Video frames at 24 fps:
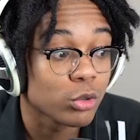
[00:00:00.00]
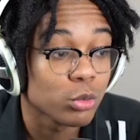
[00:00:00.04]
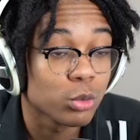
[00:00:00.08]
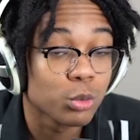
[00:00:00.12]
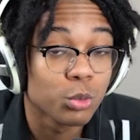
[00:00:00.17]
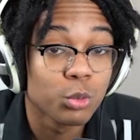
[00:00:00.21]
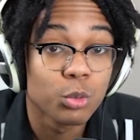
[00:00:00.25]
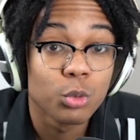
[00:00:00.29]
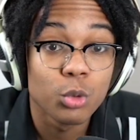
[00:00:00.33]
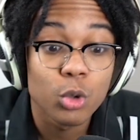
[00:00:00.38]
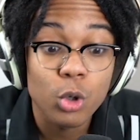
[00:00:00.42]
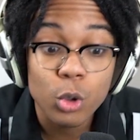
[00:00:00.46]

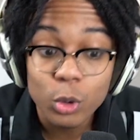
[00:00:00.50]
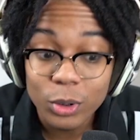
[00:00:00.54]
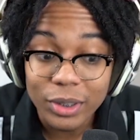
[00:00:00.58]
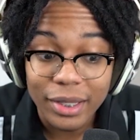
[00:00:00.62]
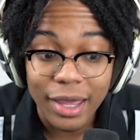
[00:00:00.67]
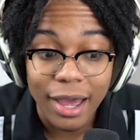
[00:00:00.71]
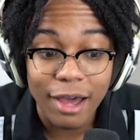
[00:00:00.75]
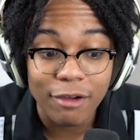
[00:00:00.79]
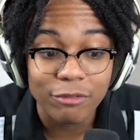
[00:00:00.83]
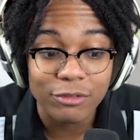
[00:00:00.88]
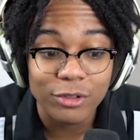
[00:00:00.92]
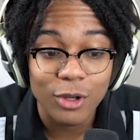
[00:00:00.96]

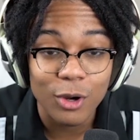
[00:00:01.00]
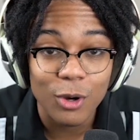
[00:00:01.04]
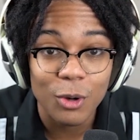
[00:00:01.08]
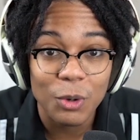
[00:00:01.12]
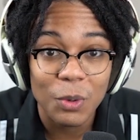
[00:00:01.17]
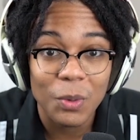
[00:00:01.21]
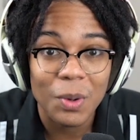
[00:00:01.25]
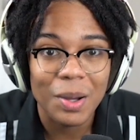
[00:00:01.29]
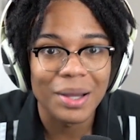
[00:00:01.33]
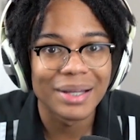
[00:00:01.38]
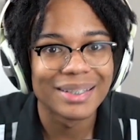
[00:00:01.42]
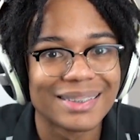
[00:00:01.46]
truly have
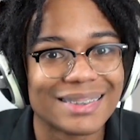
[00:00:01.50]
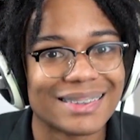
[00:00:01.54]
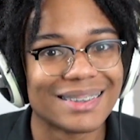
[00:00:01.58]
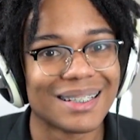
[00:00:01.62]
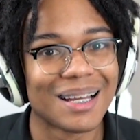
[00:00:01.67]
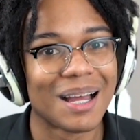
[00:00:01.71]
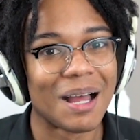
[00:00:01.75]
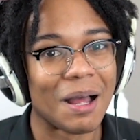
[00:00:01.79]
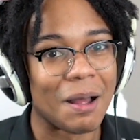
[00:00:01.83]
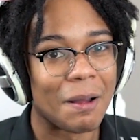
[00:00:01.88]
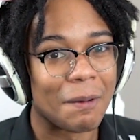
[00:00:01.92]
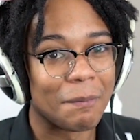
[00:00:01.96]
no
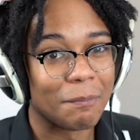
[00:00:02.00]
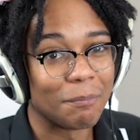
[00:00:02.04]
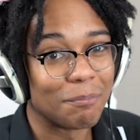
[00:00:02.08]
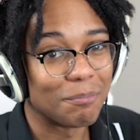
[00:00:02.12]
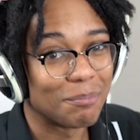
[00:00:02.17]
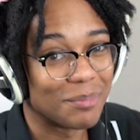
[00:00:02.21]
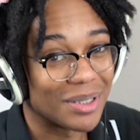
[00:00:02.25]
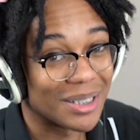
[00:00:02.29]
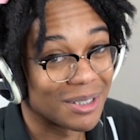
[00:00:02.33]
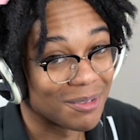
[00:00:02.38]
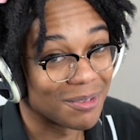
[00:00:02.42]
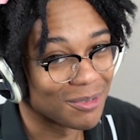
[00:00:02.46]

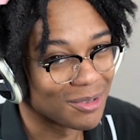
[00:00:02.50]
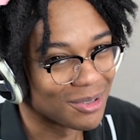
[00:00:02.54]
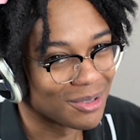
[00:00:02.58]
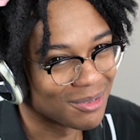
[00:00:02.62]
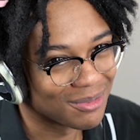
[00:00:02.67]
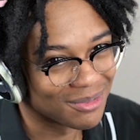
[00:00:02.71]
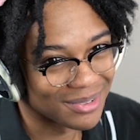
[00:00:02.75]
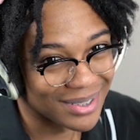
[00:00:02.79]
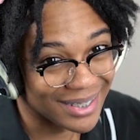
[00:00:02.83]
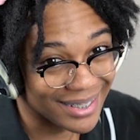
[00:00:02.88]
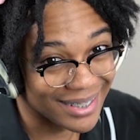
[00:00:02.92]
beef with